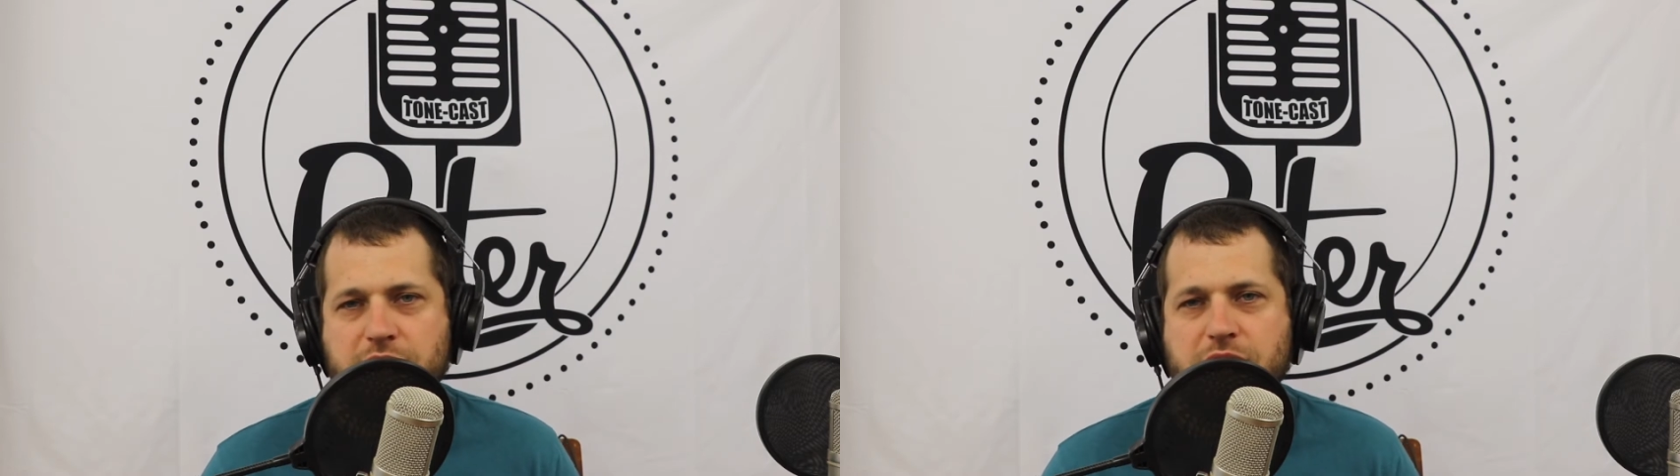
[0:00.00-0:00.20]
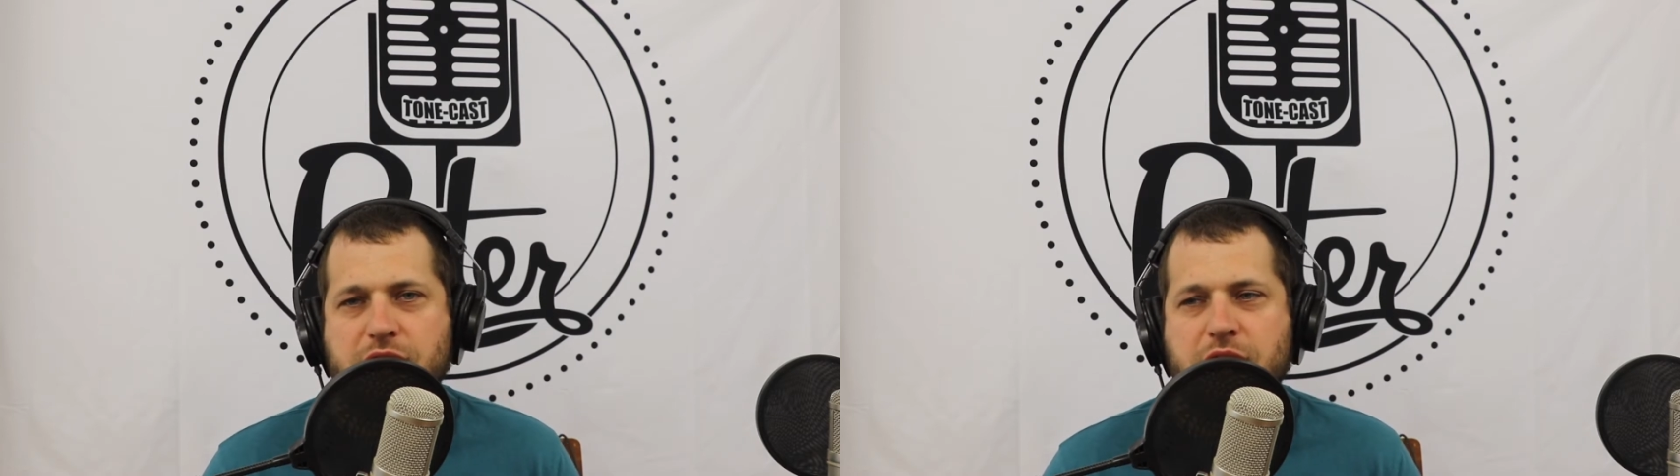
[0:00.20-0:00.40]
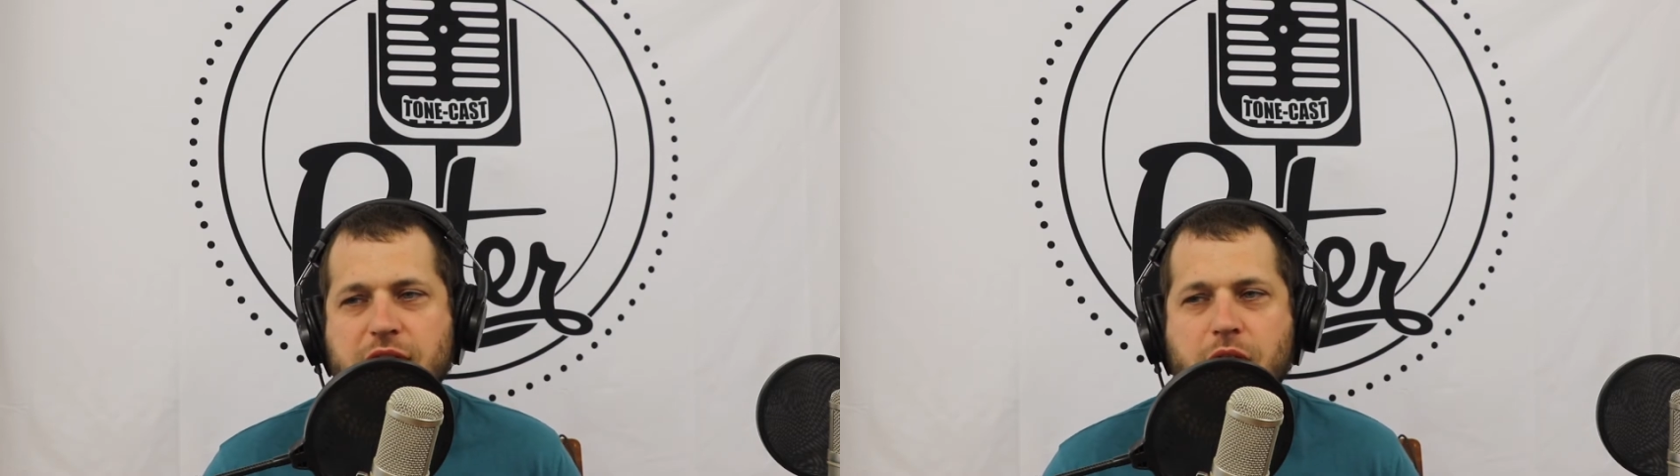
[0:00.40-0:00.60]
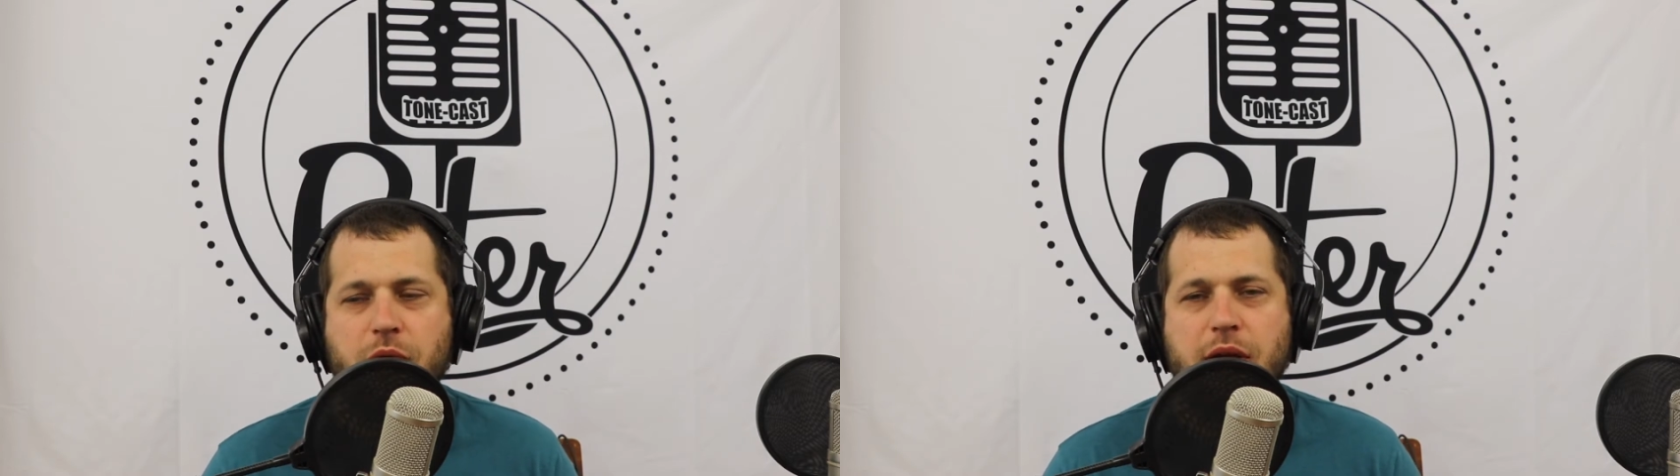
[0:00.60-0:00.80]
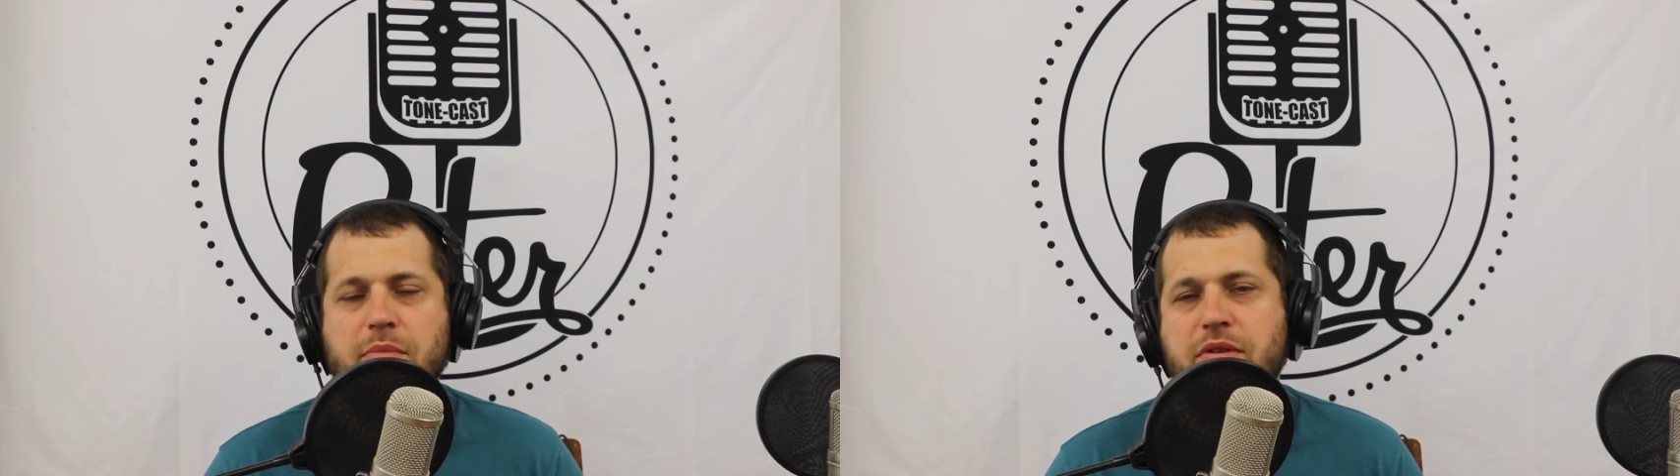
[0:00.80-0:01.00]
I started out
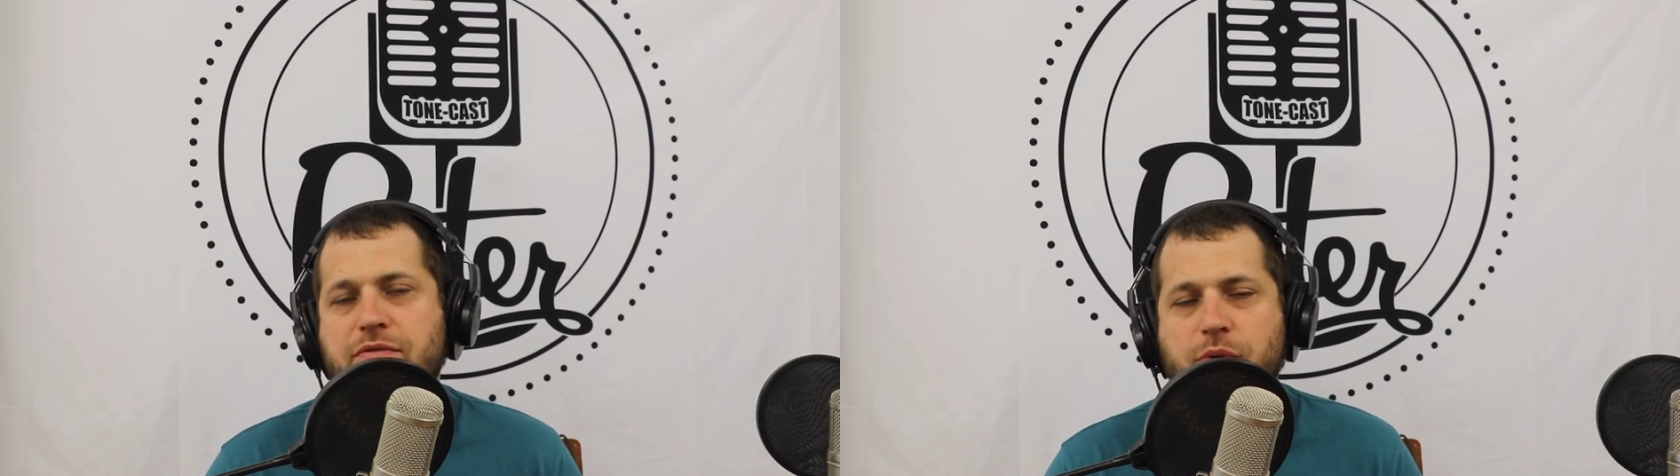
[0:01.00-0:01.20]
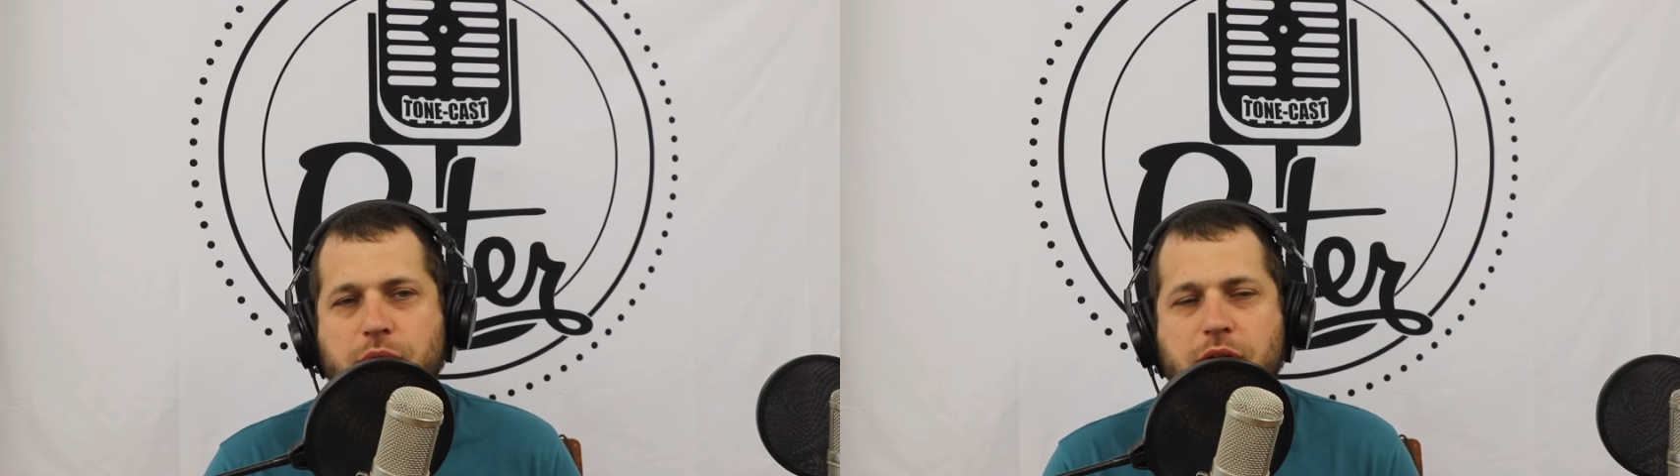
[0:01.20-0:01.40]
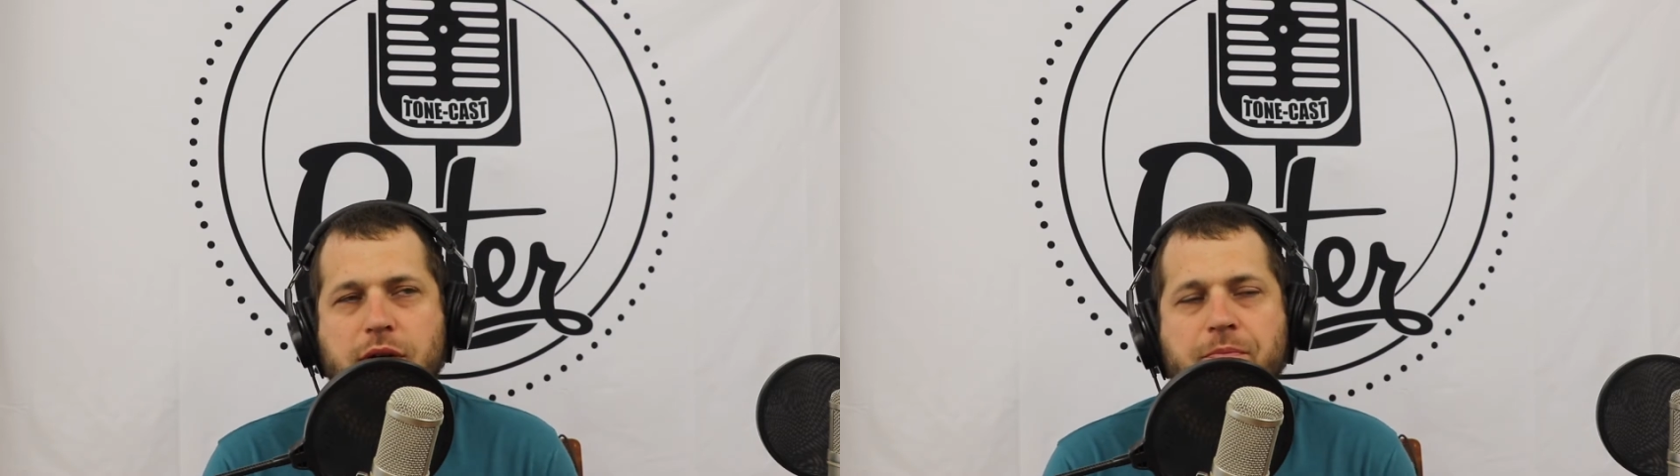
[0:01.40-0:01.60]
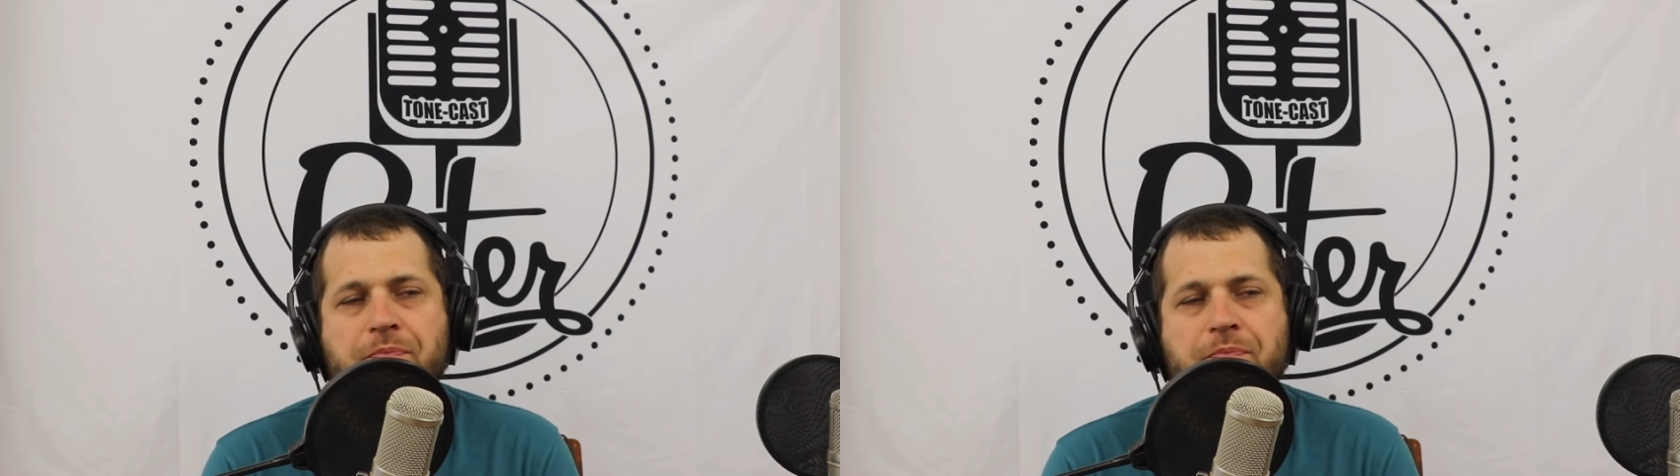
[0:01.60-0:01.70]
way before